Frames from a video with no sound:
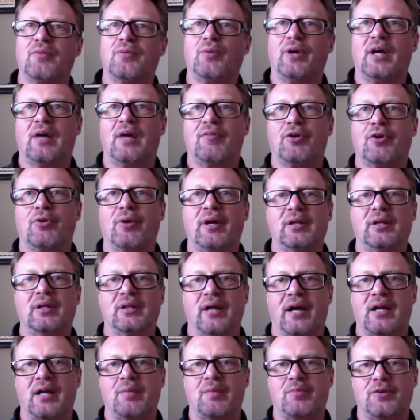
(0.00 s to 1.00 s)
We have a great
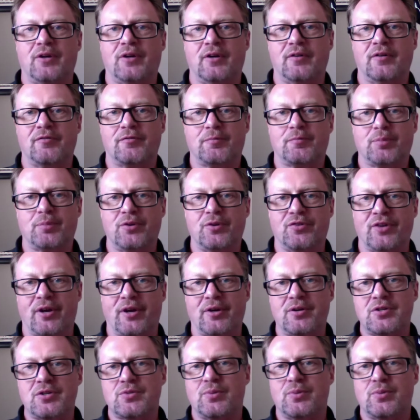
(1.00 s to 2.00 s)
lineup of
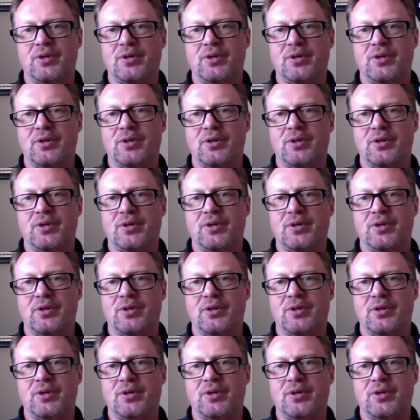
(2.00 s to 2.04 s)
presenters.